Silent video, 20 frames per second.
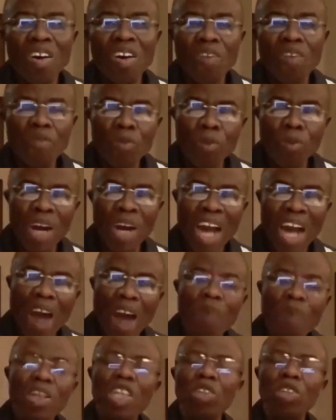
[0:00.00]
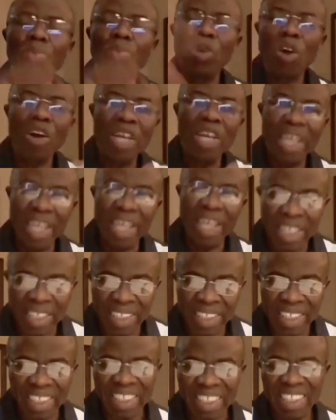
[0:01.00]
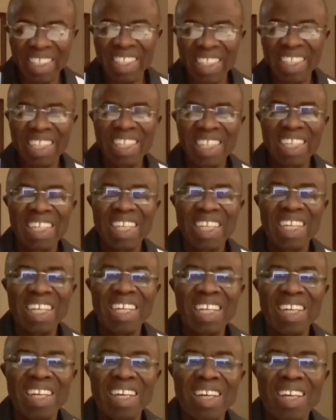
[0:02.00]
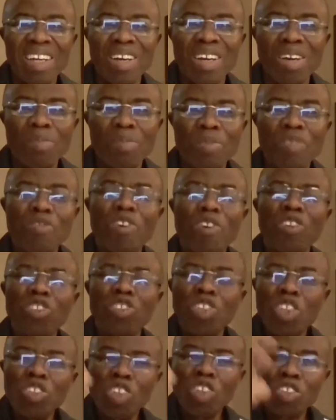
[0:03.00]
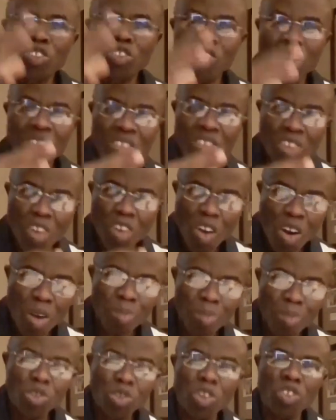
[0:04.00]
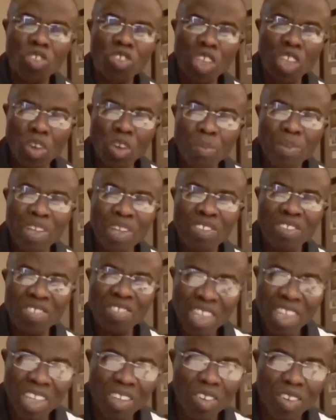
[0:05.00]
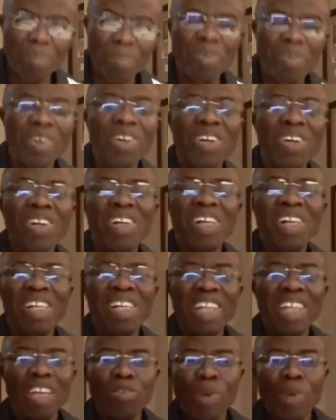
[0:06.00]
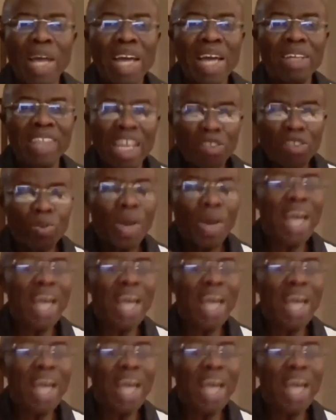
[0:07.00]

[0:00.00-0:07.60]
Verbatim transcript: of how it will all end before Jesus Christ comes to set up his kingdom. And that's why, that's